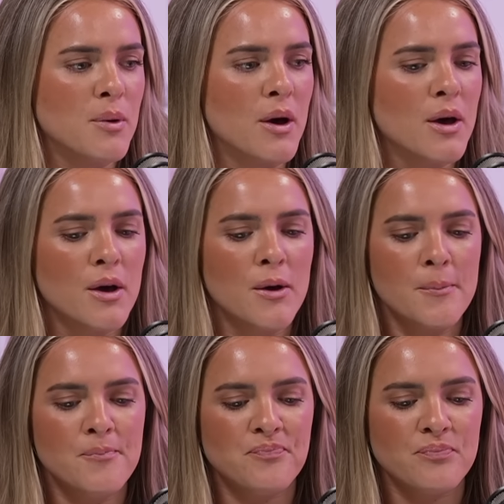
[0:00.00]
But
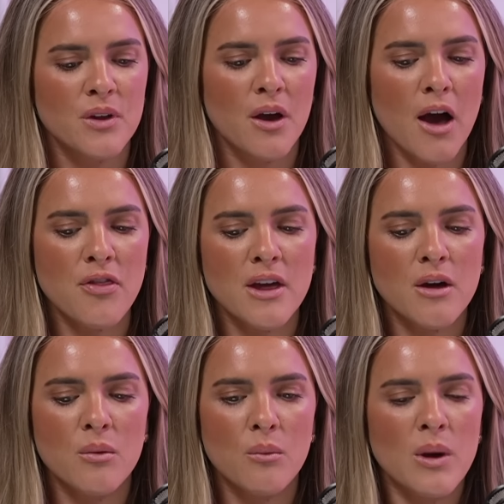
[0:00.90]
I
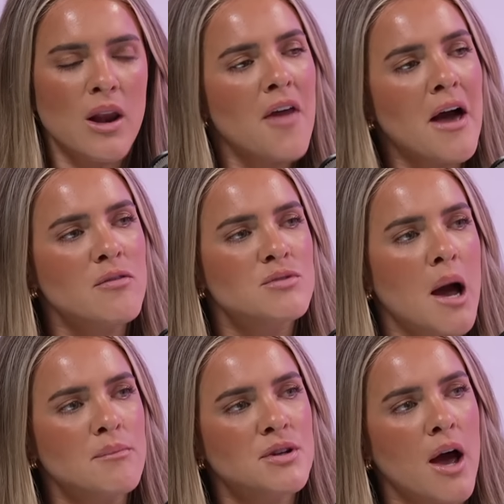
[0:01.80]
think we like that from
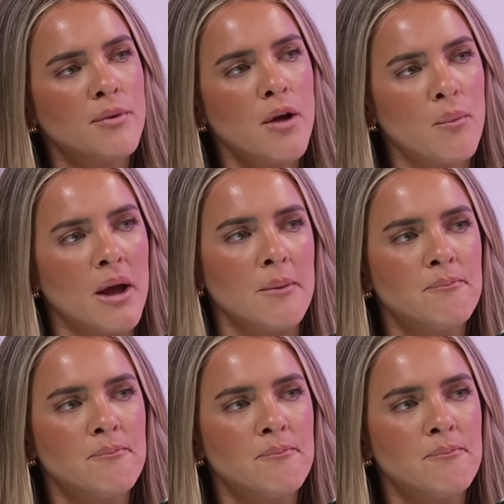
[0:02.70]
time to time, don't we?